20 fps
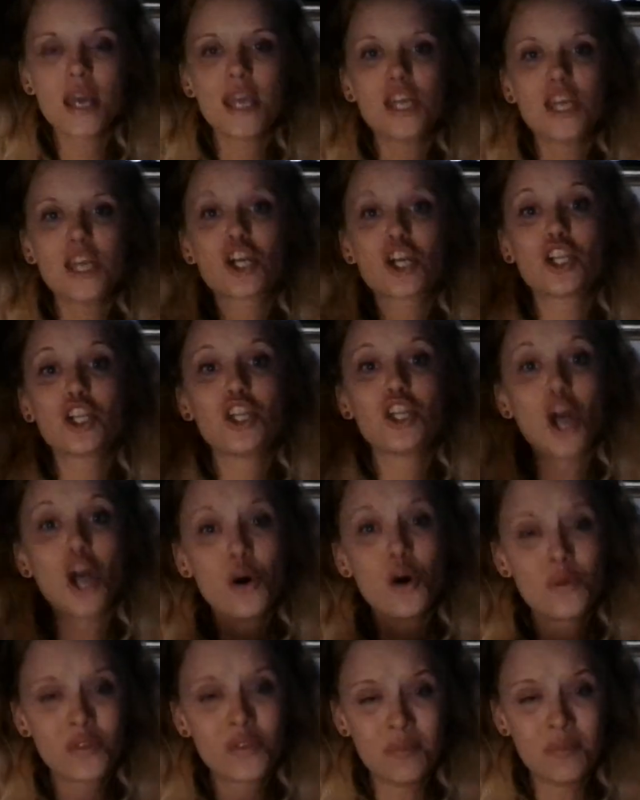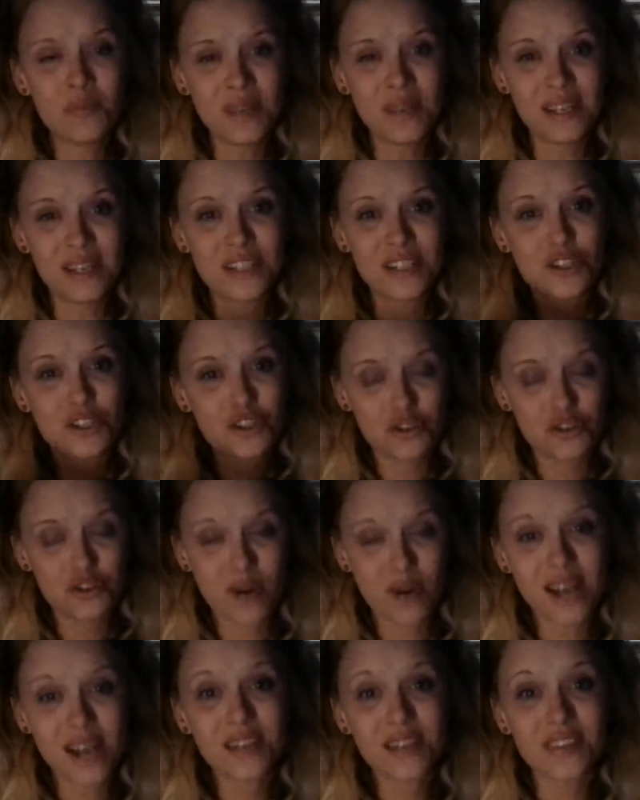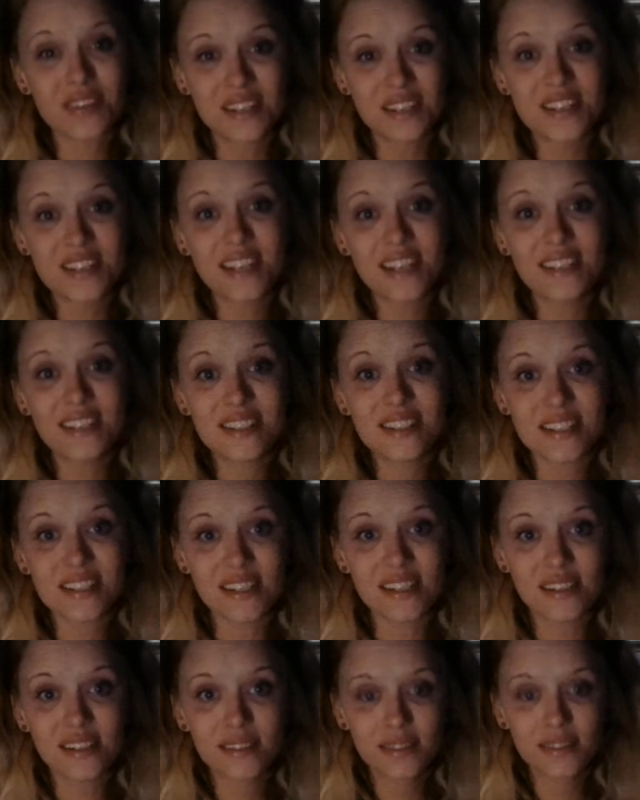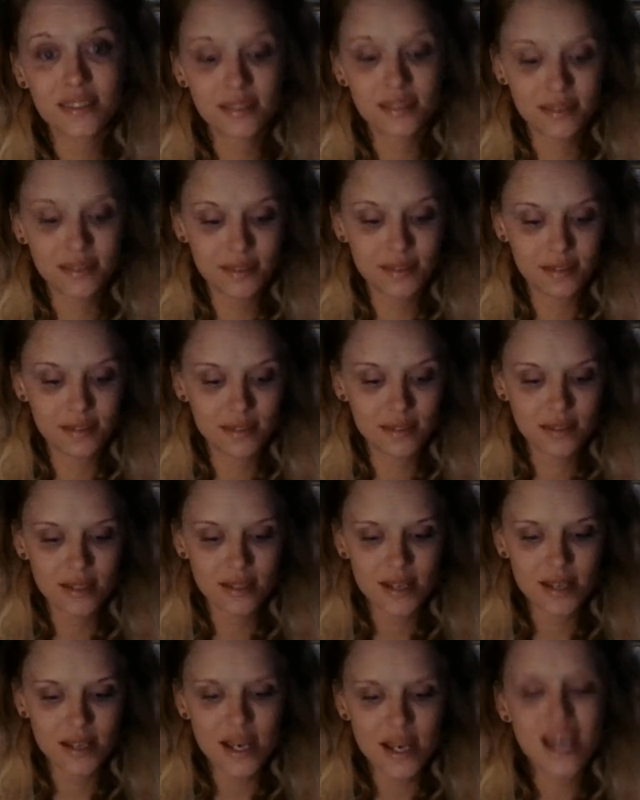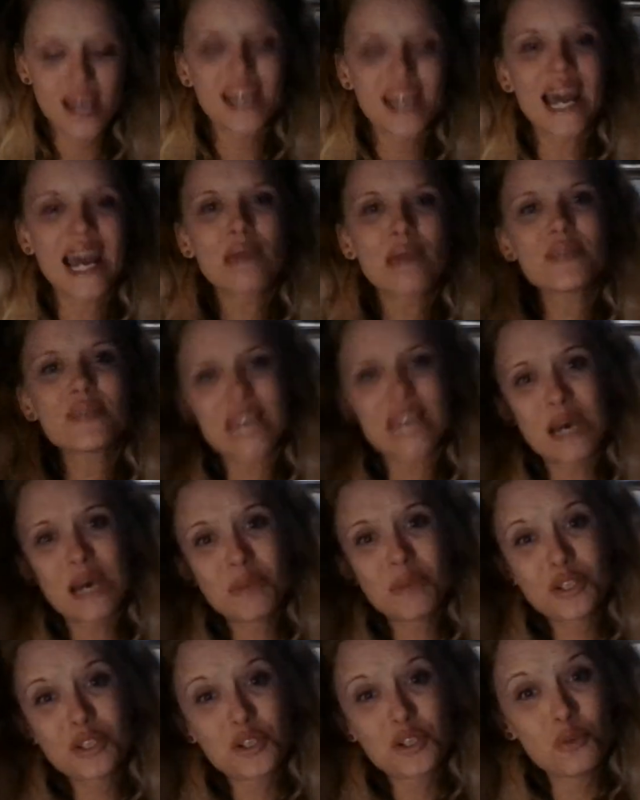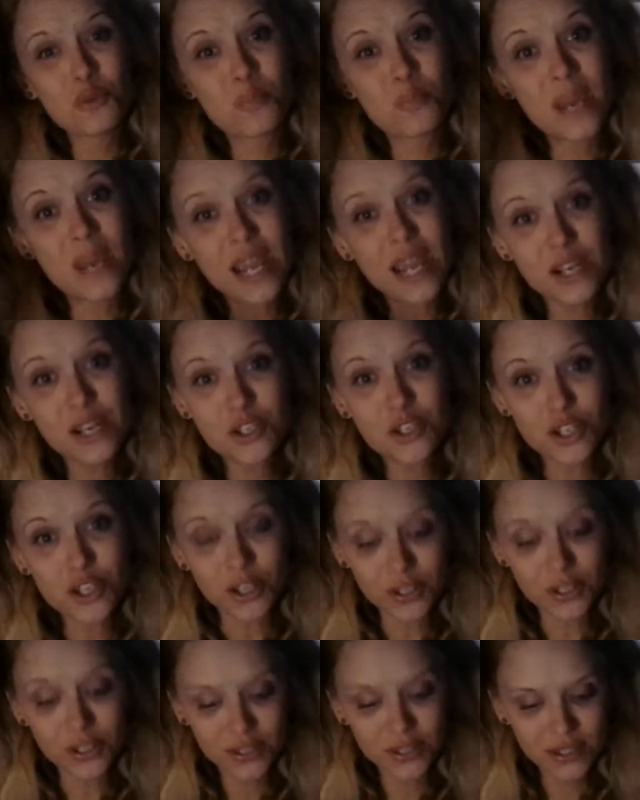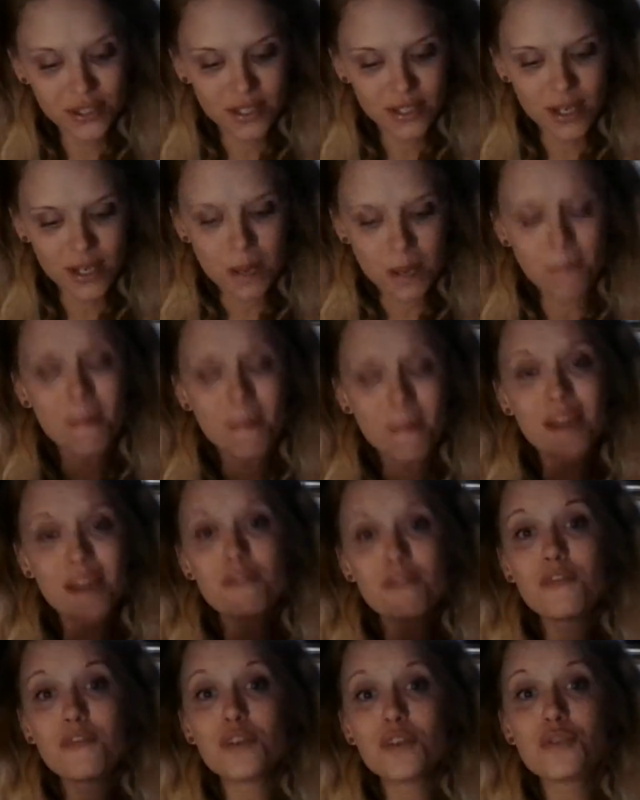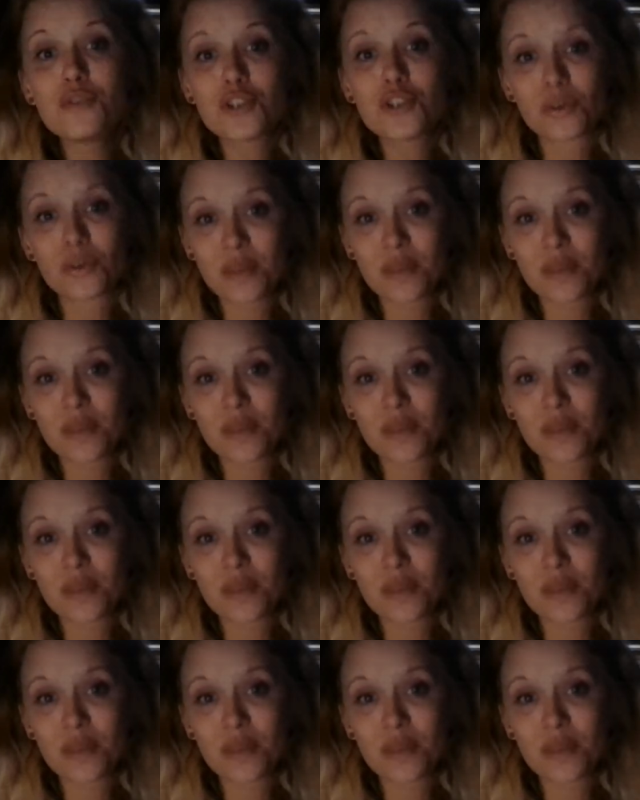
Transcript: He clothed me in strength and dignity, and I was able to picture my future